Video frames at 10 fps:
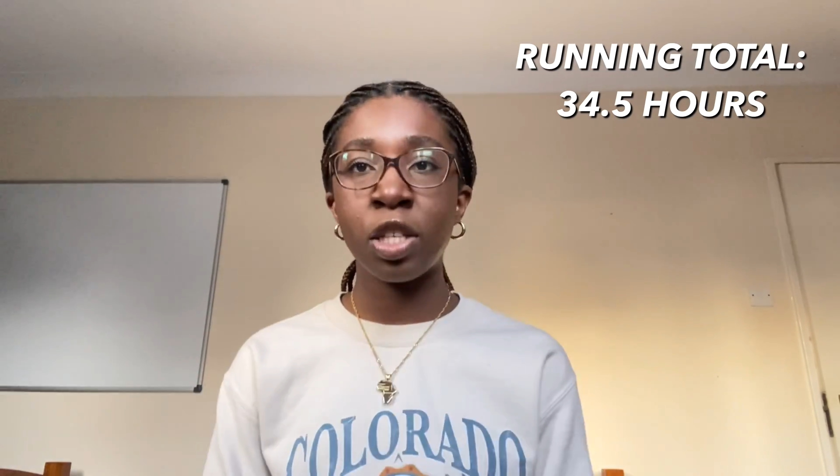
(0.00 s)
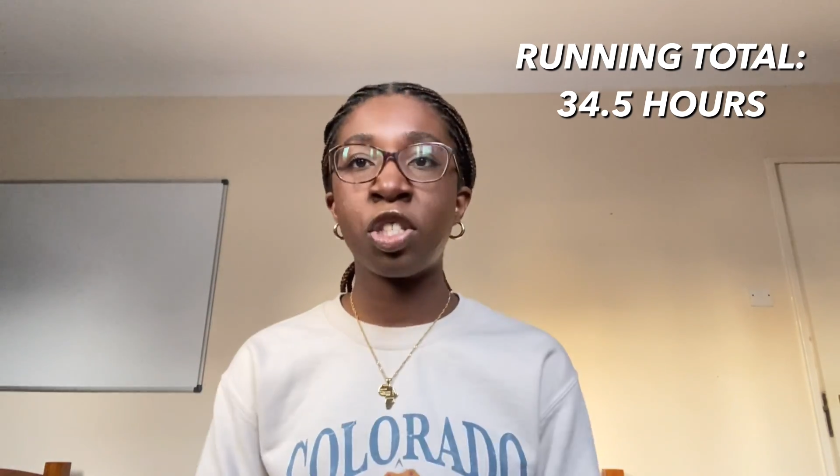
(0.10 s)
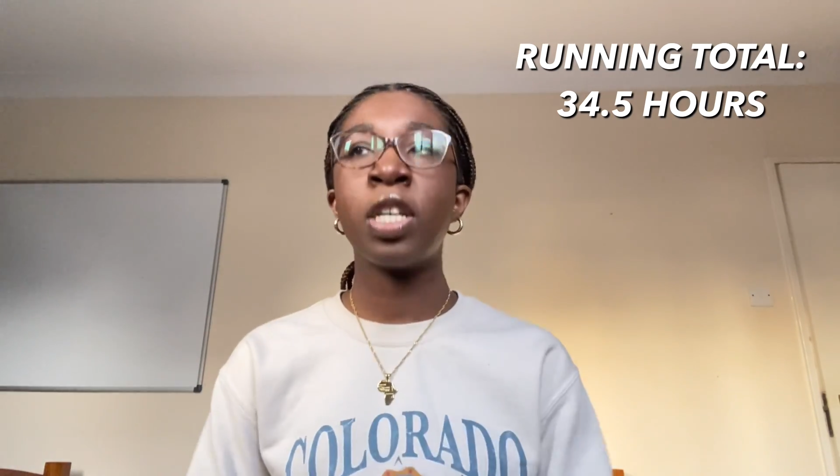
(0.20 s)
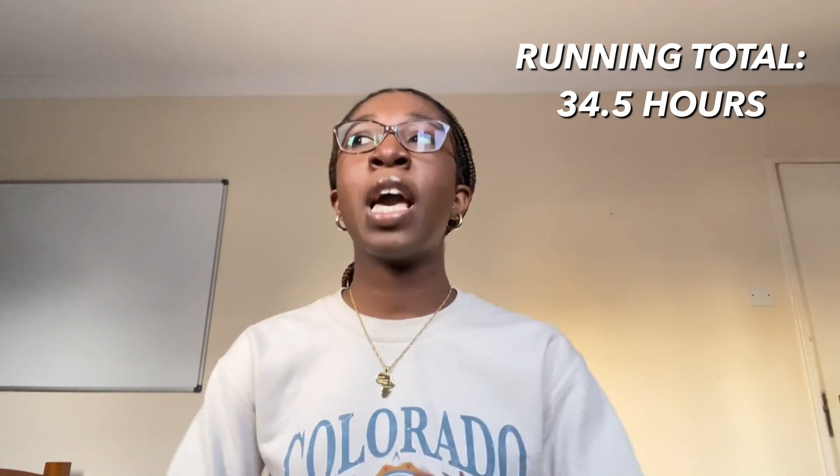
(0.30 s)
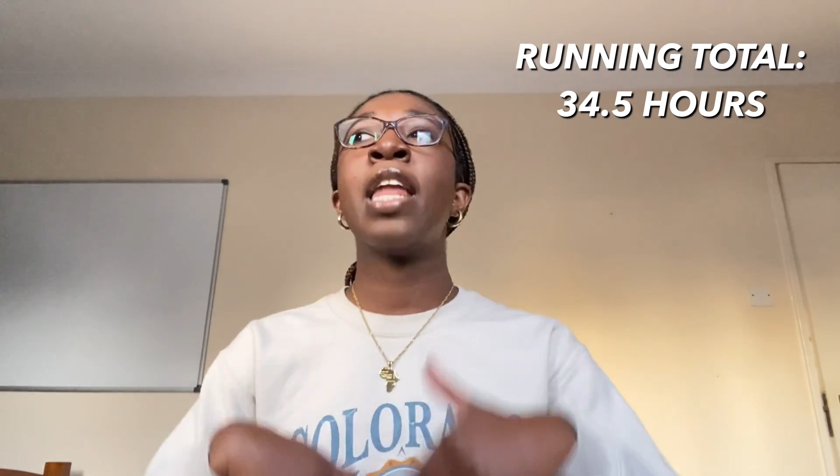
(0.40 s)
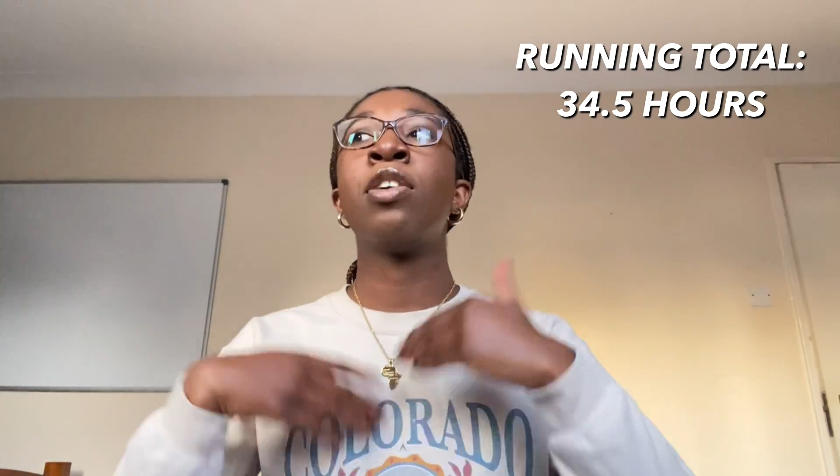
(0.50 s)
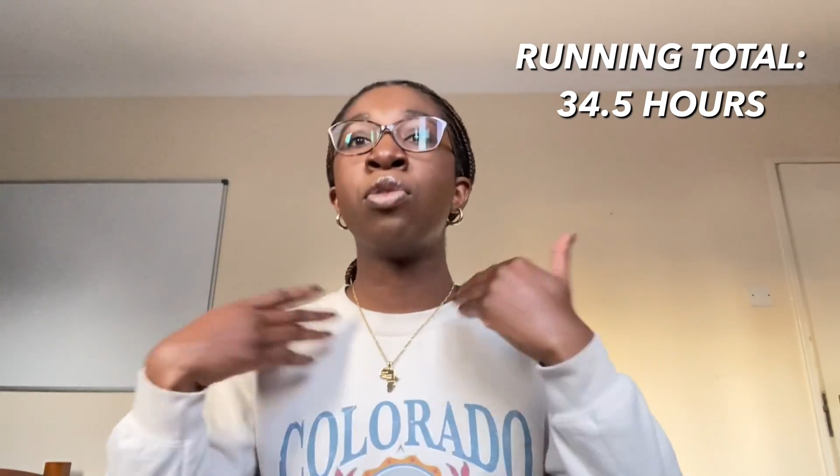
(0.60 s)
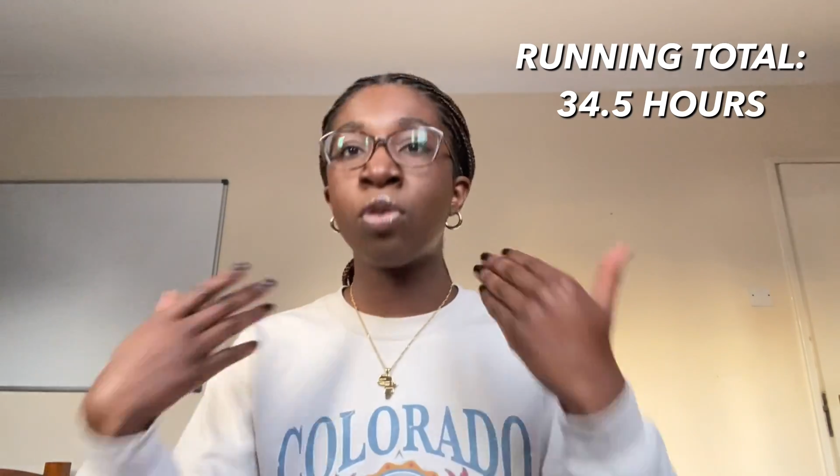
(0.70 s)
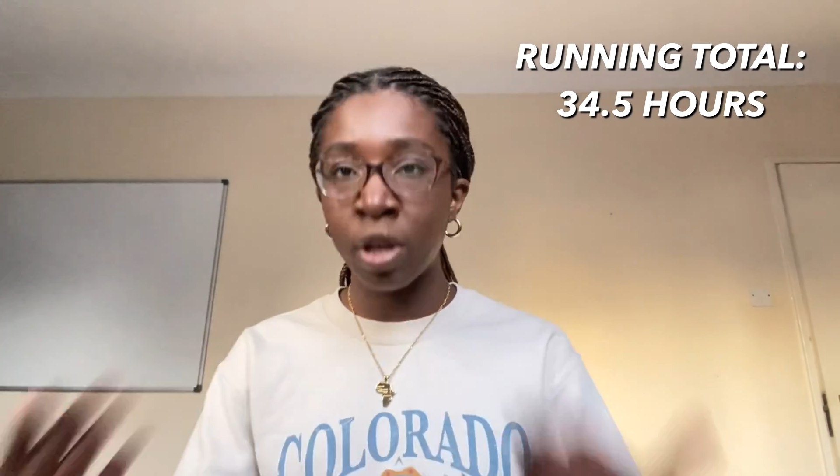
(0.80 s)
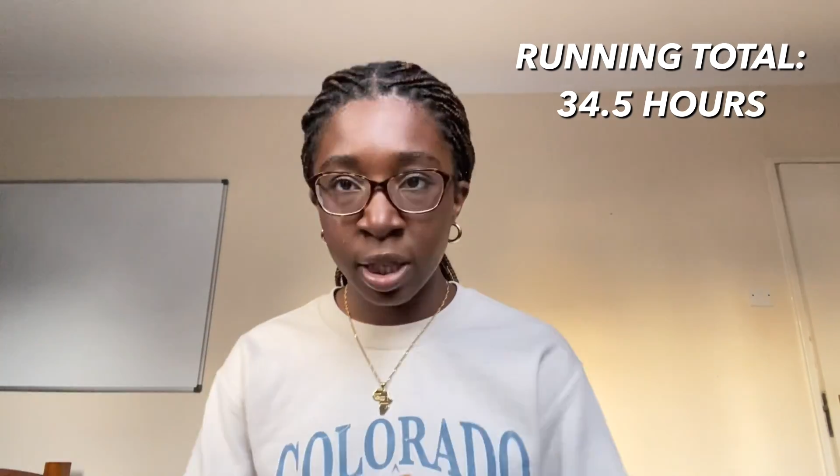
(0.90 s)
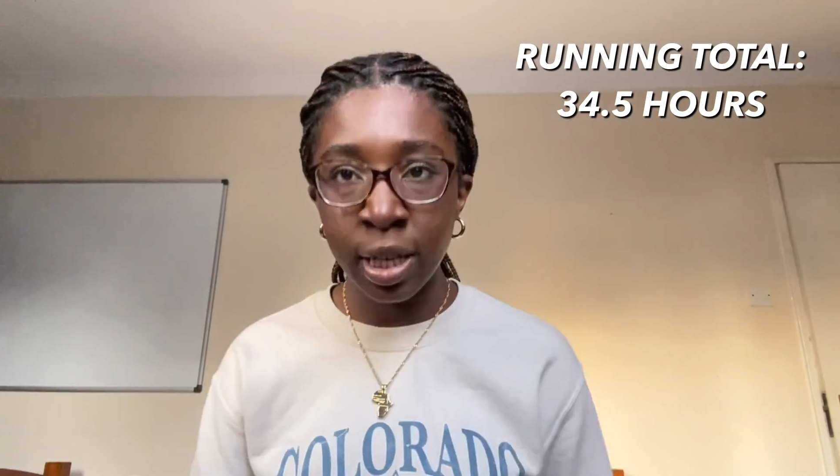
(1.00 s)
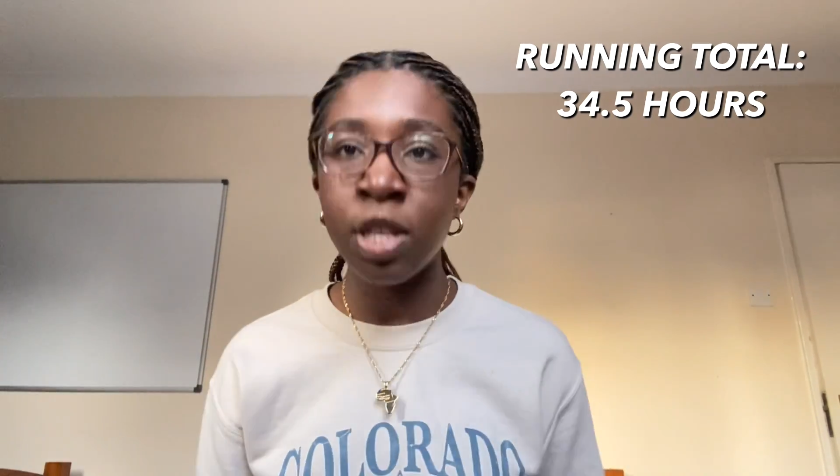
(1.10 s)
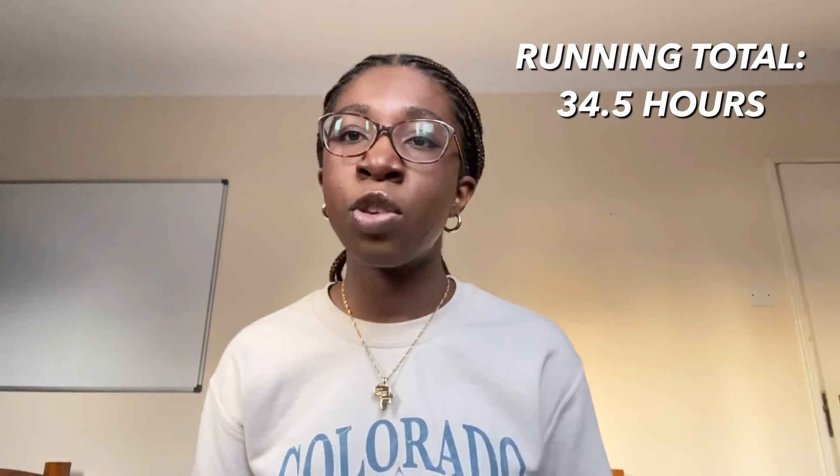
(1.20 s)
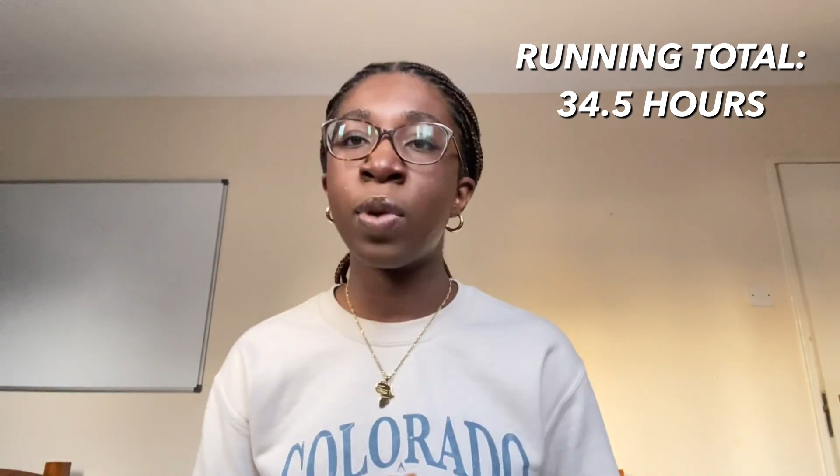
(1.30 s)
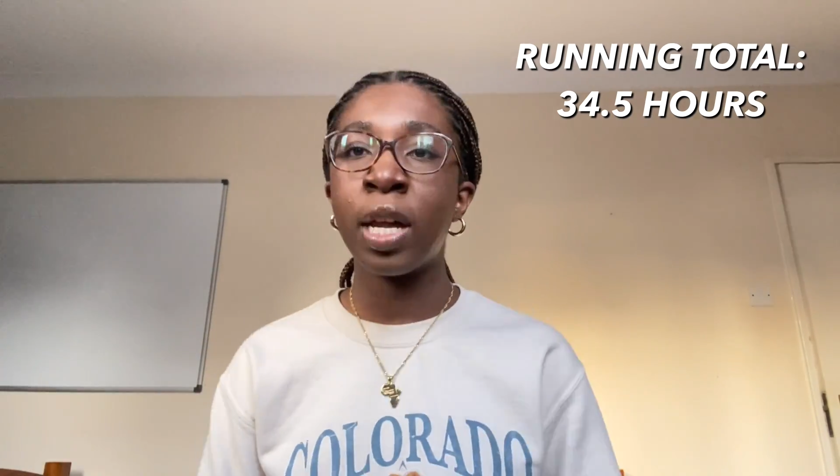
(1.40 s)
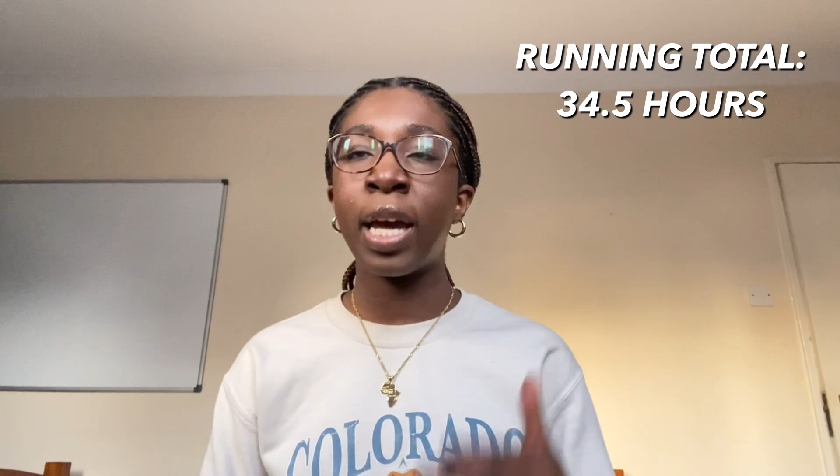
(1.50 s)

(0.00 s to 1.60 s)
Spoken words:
sheet and then you continue it.